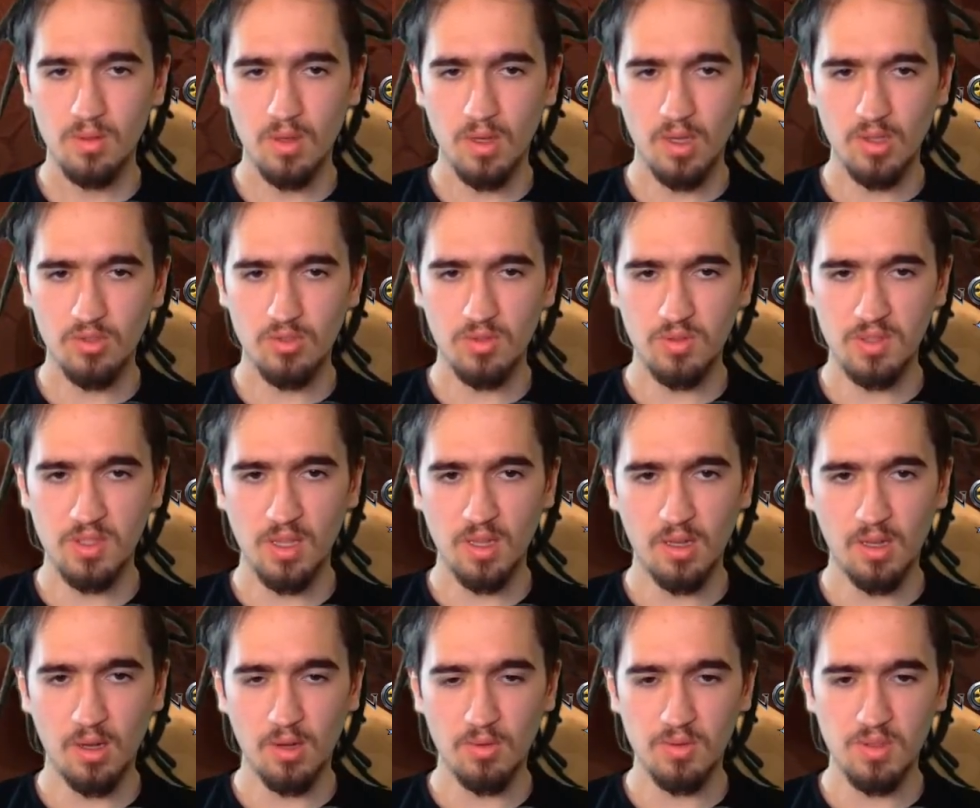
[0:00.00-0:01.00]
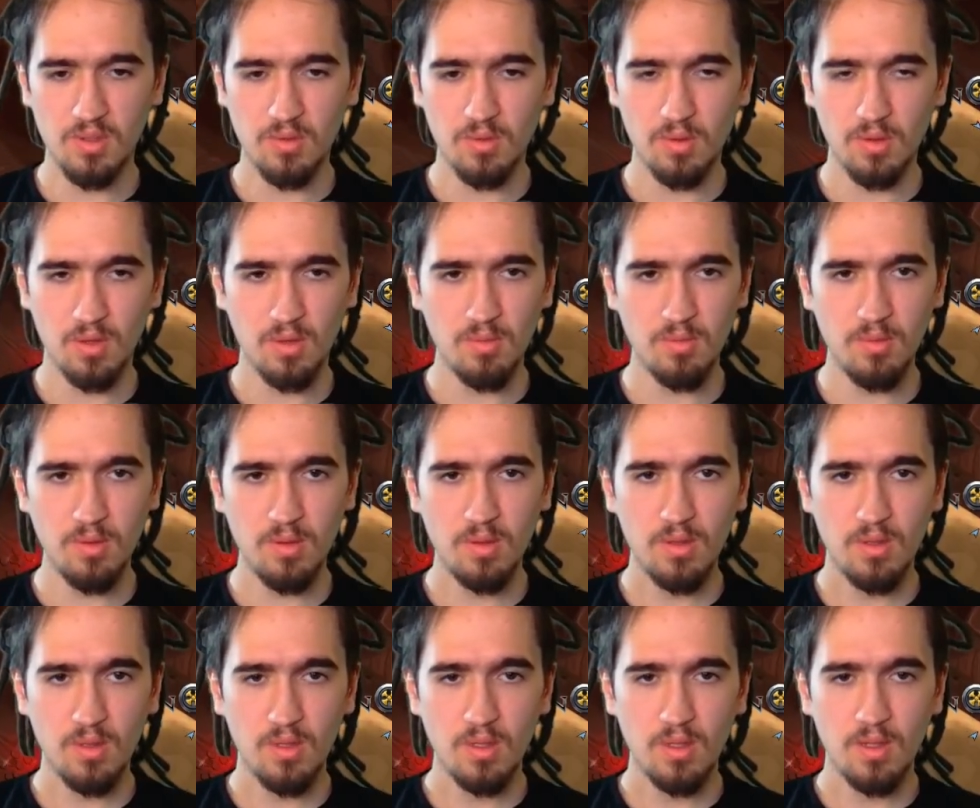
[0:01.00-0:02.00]
I should stay closer to him.
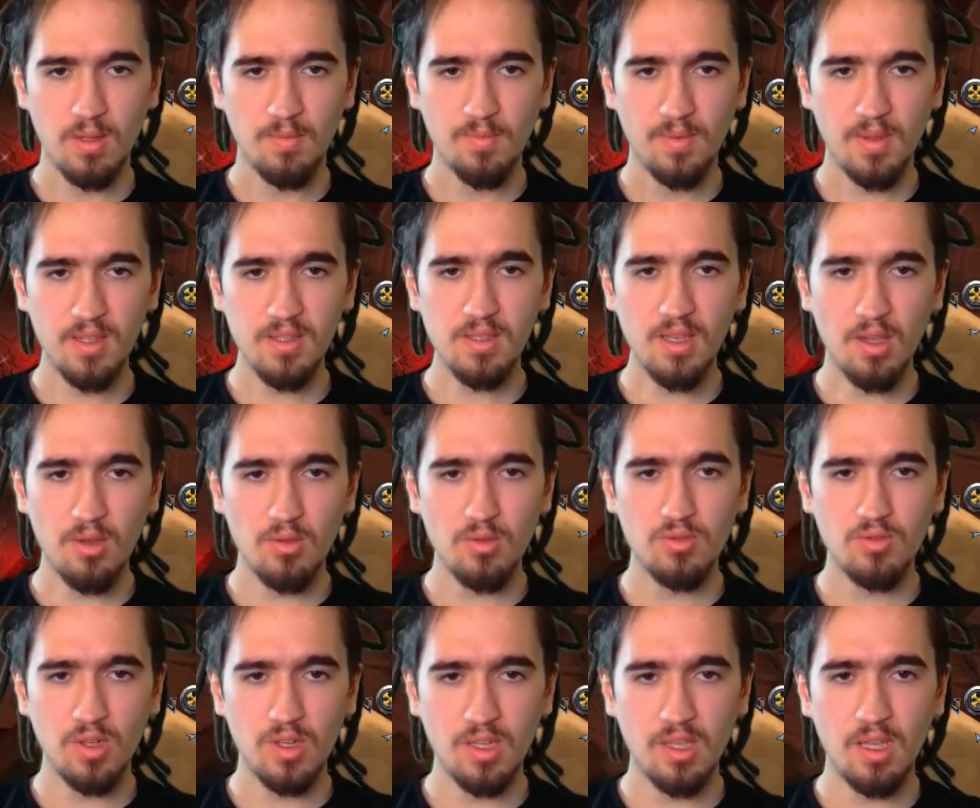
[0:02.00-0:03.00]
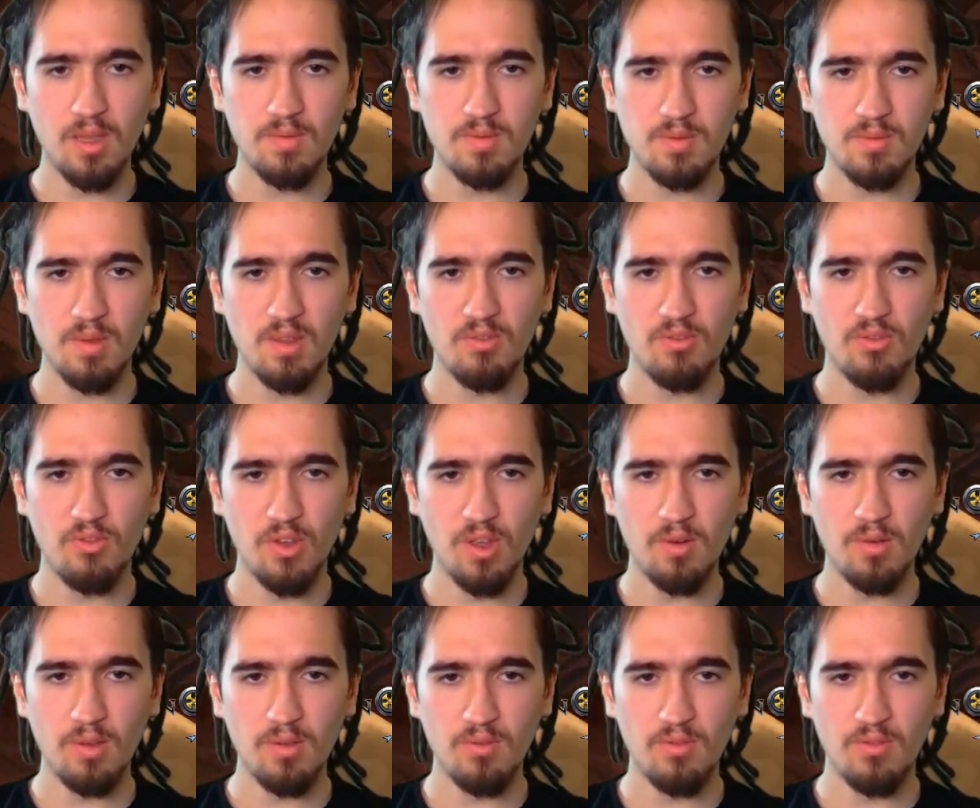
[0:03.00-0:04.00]
This guy usually gives me
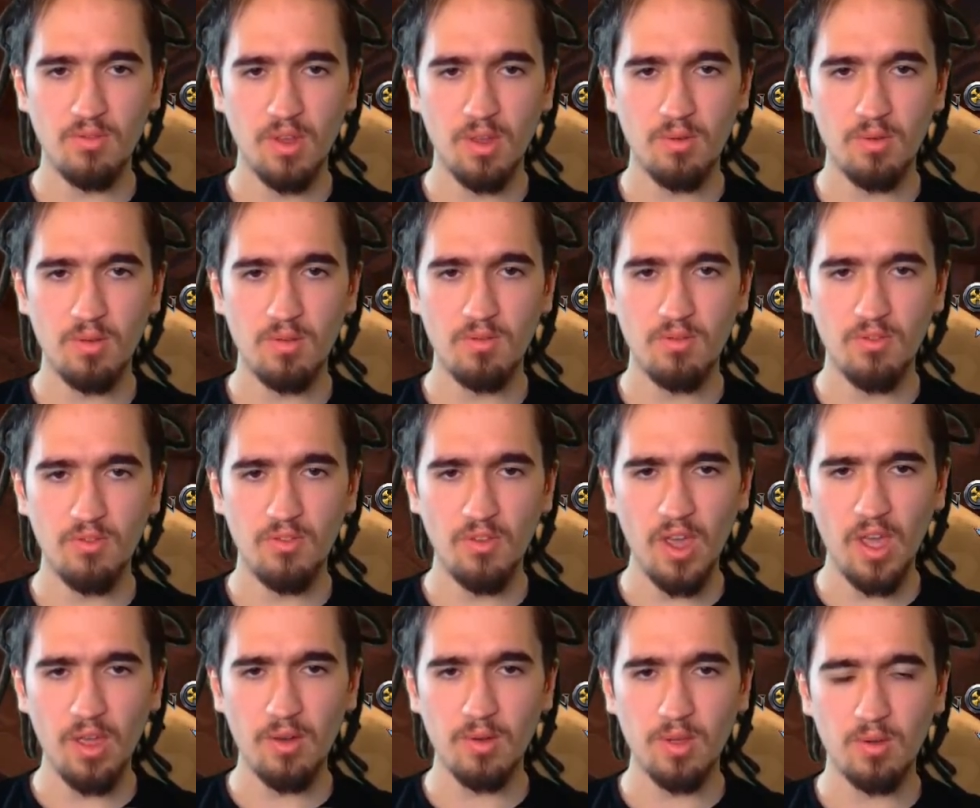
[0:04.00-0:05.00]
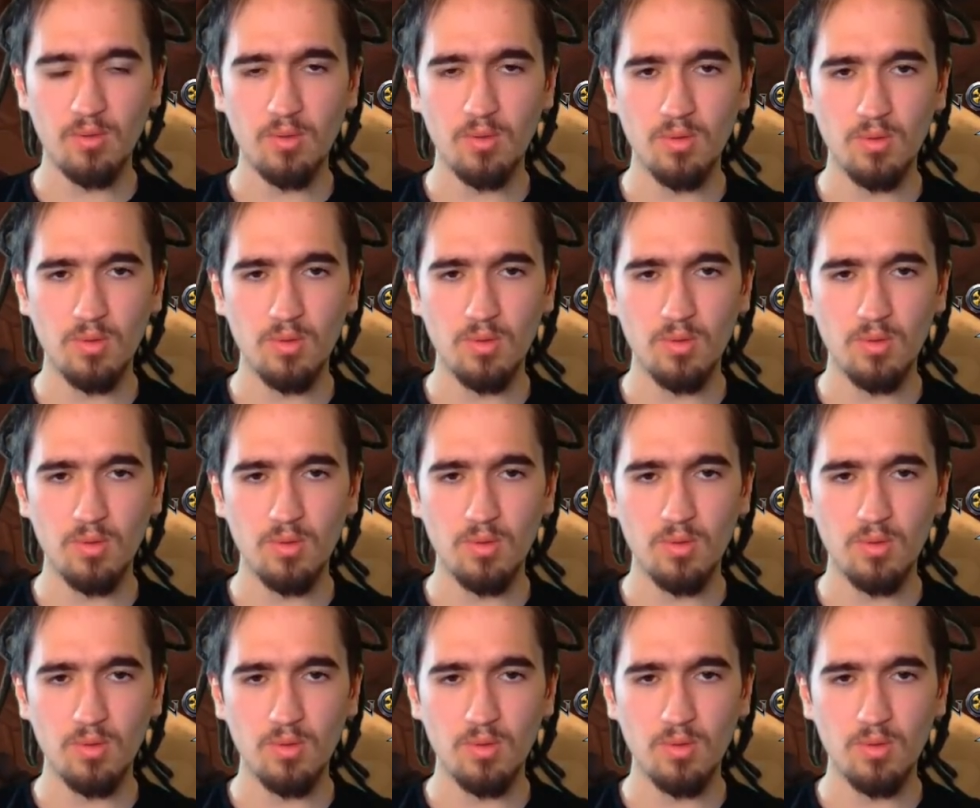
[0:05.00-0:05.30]
very good